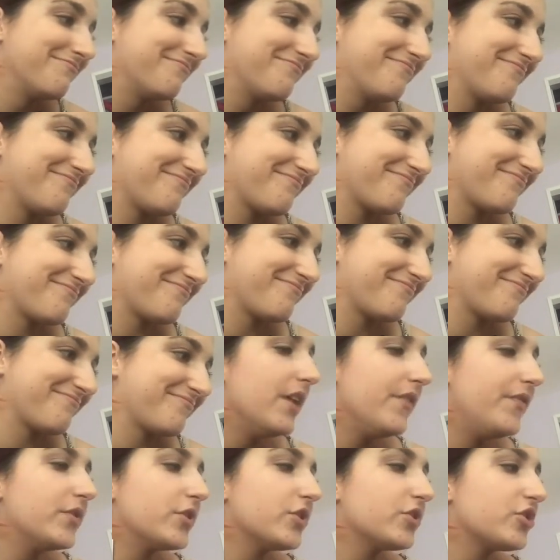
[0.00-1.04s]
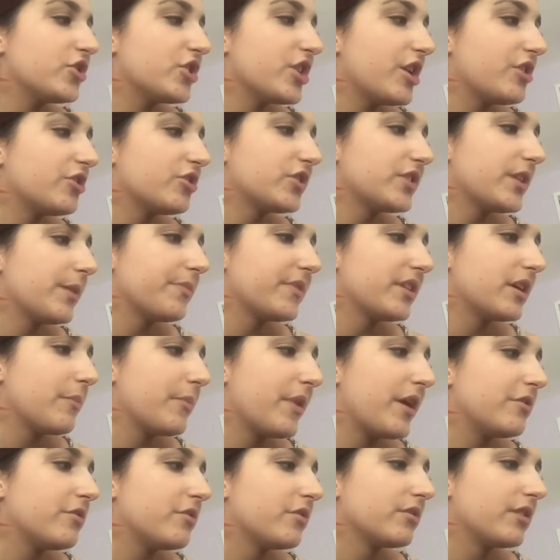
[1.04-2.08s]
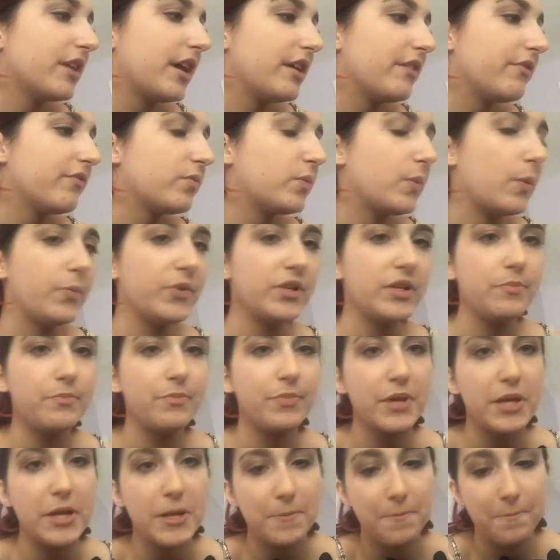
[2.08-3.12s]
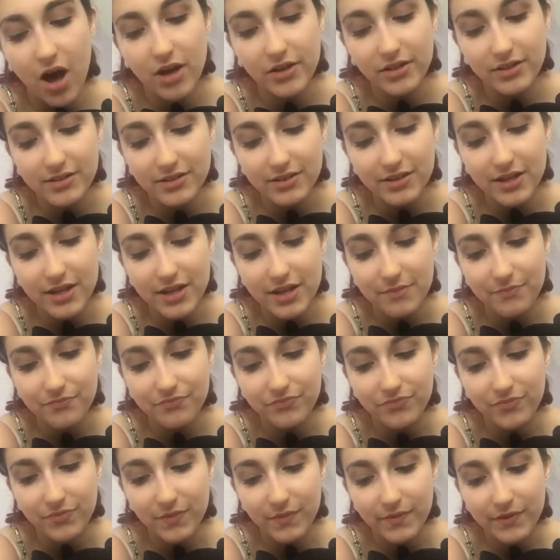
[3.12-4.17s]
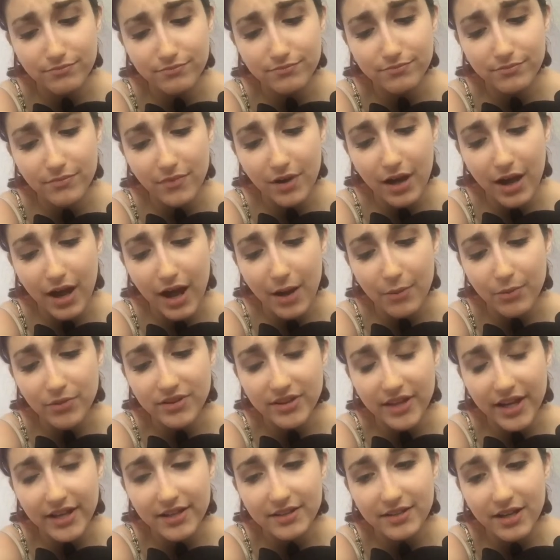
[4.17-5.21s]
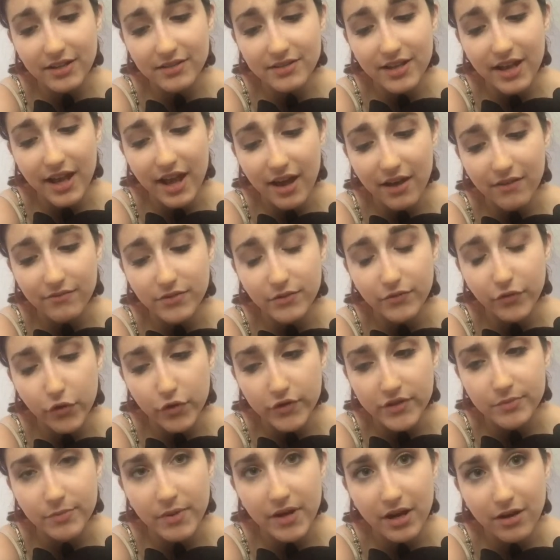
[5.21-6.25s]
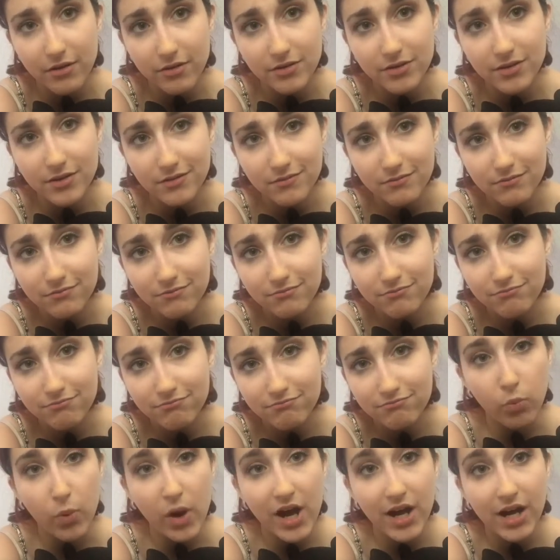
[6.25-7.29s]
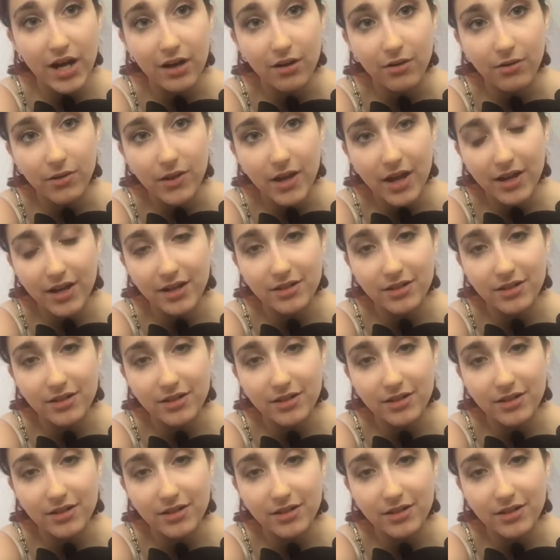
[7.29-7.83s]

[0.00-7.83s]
If you could change something about your life, what would it be? Honestly, I would like not to have divorced parents. Wow, that